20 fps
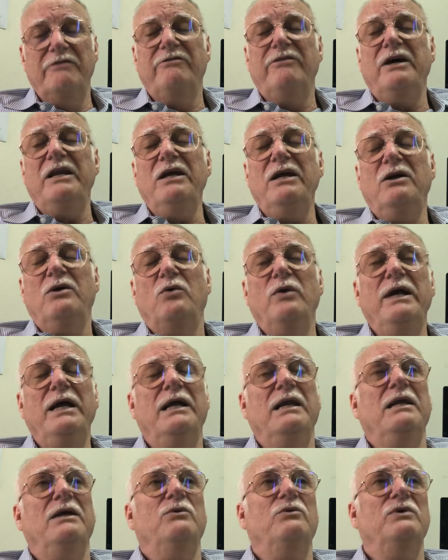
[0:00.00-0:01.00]
very
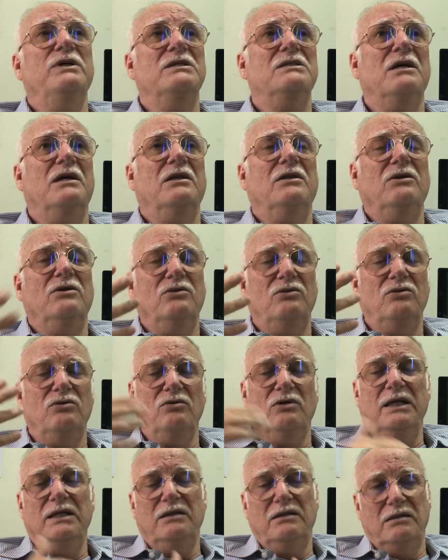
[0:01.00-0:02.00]
quickly we started to
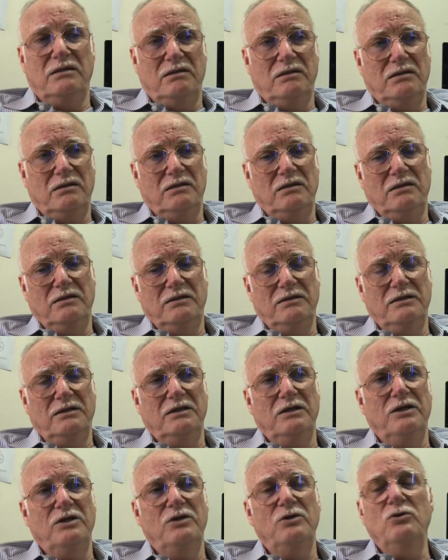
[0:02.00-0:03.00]
get
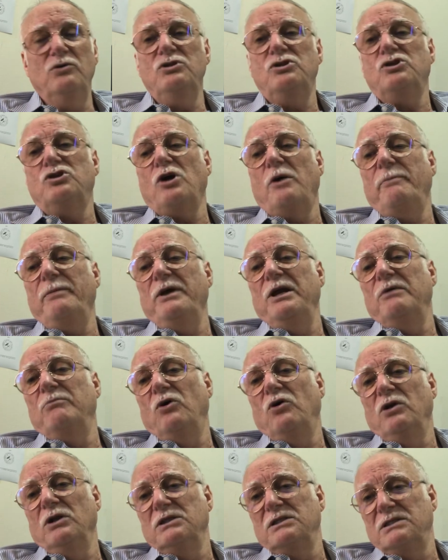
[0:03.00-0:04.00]
a huge shopping
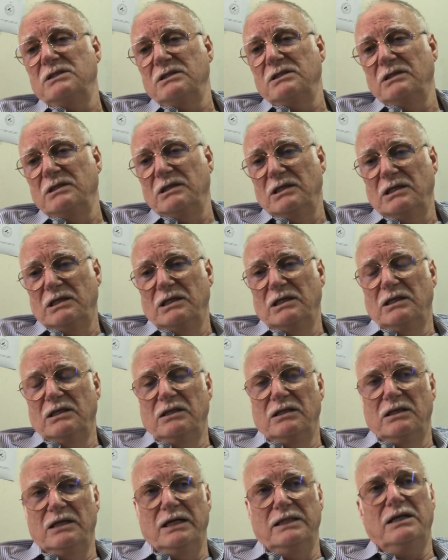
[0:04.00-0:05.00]
malls
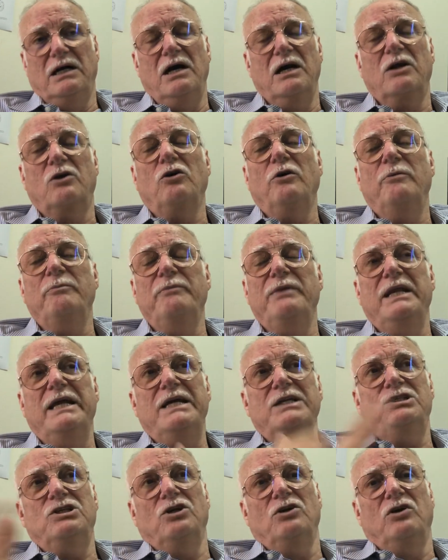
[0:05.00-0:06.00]
that are
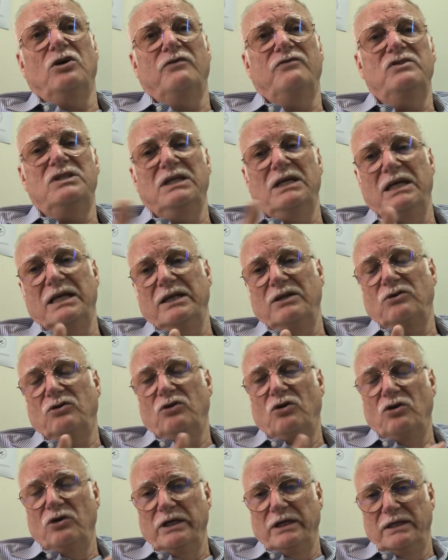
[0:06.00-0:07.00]
combination of steel and
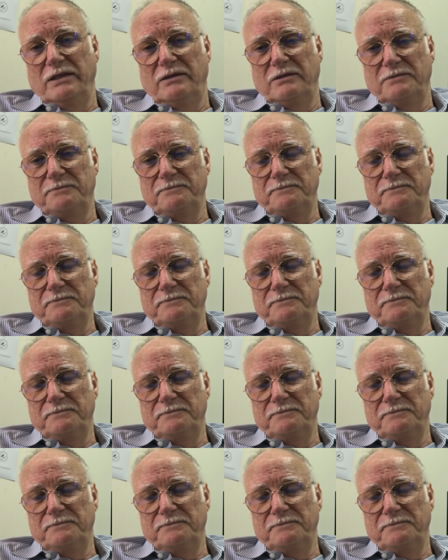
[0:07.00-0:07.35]
concrete.